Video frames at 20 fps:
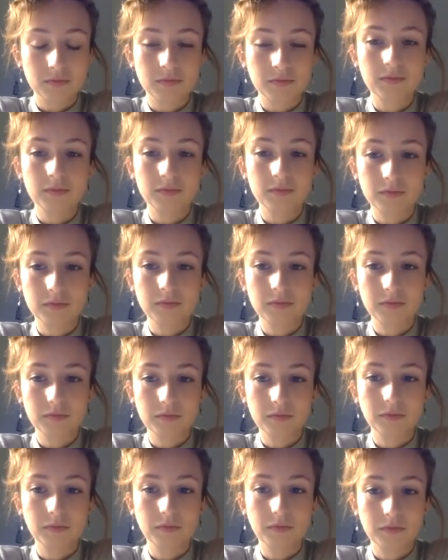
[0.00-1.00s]

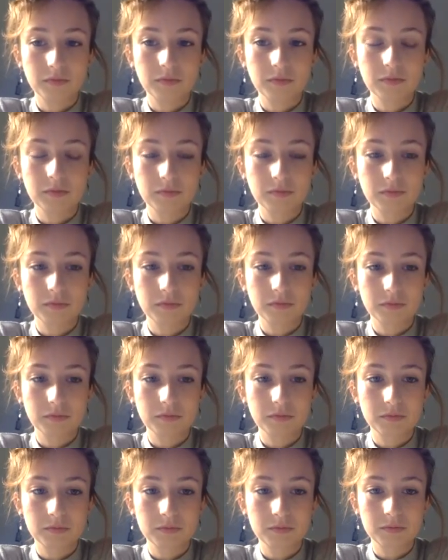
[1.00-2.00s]

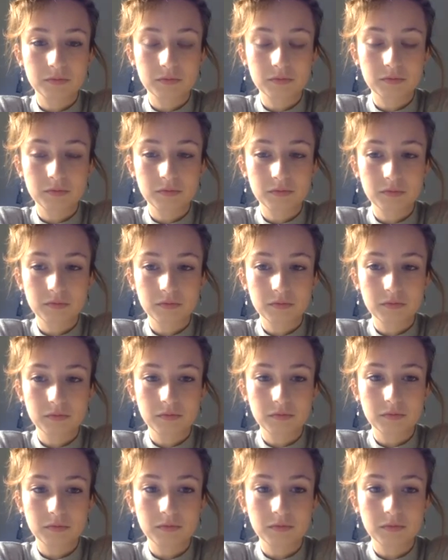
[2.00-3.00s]

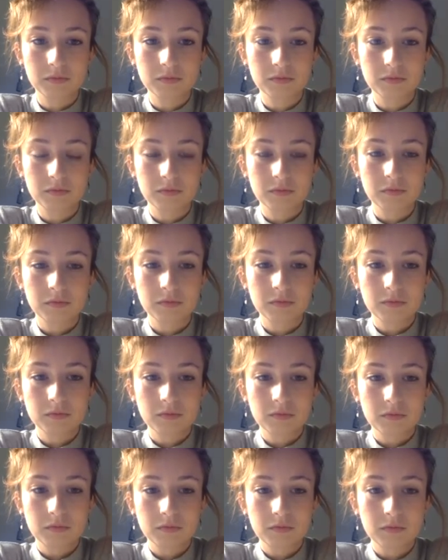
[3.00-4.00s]

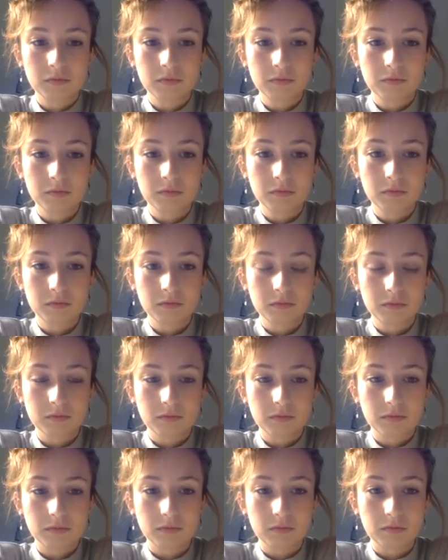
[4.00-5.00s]

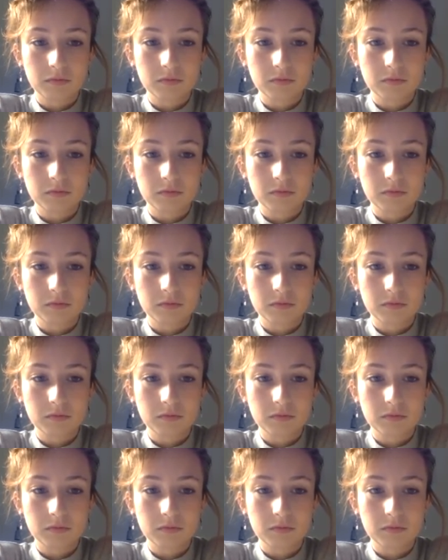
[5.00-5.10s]
(not speaking)